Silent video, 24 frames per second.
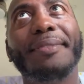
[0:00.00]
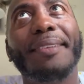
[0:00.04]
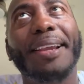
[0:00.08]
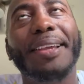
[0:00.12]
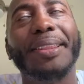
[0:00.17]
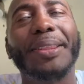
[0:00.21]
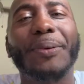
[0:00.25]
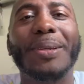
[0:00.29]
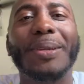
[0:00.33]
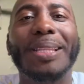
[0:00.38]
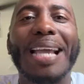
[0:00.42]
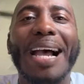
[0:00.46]

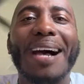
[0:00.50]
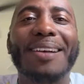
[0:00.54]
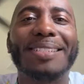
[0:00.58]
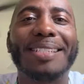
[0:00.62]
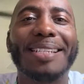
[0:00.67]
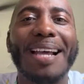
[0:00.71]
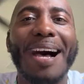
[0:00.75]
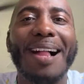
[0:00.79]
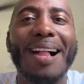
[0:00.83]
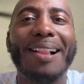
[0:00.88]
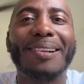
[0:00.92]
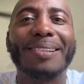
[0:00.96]

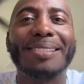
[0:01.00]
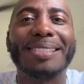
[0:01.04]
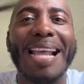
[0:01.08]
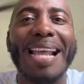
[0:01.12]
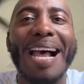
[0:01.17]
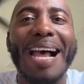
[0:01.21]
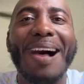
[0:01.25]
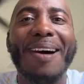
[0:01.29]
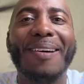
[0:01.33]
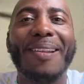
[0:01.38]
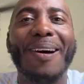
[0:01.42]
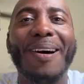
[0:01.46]
$3,000
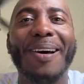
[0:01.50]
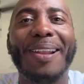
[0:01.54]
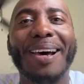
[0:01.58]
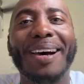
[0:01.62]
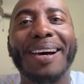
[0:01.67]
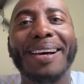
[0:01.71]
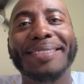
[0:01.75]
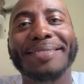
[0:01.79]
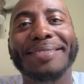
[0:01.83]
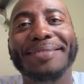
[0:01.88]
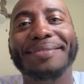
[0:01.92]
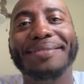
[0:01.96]
down on
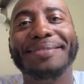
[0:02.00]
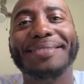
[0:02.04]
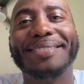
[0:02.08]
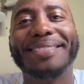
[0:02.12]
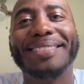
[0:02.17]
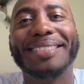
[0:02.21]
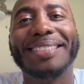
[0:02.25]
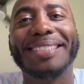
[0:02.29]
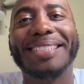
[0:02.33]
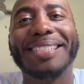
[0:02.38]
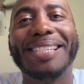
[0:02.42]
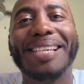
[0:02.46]
a,
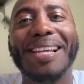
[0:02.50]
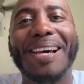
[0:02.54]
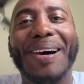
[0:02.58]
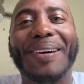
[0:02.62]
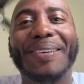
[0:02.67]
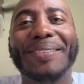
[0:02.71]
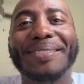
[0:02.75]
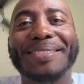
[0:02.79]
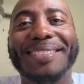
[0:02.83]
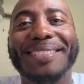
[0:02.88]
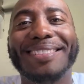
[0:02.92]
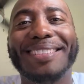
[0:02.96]

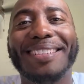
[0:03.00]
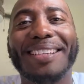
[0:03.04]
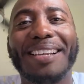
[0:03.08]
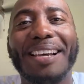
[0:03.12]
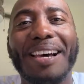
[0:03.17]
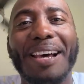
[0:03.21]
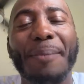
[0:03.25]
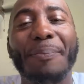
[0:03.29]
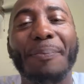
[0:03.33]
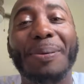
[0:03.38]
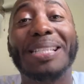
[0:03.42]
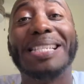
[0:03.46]

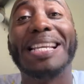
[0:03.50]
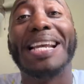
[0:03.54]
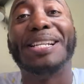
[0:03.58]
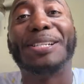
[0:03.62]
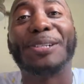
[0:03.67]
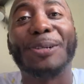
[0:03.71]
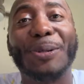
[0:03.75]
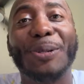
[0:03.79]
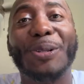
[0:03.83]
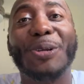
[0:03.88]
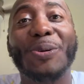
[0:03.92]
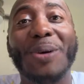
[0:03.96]
on a
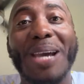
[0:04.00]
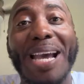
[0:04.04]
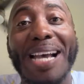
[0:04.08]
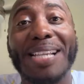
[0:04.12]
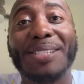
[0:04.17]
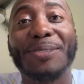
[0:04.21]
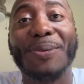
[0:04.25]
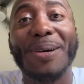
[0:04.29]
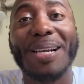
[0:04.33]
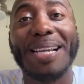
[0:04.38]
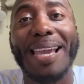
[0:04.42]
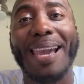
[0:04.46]
potential new
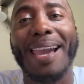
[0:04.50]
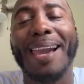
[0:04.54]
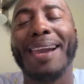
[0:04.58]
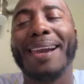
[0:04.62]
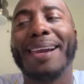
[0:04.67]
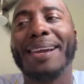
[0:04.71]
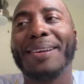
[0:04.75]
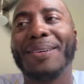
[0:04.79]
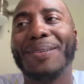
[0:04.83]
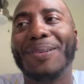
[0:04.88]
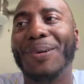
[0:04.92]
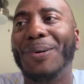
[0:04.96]

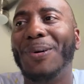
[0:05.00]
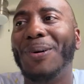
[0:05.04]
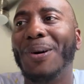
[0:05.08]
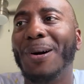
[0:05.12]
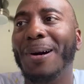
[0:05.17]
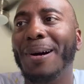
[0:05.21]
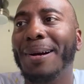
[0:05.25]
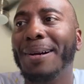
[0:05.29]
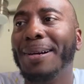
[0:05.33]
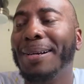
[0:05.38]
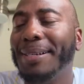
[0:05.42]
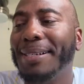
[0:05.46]
S1K,
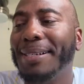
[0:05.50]
or,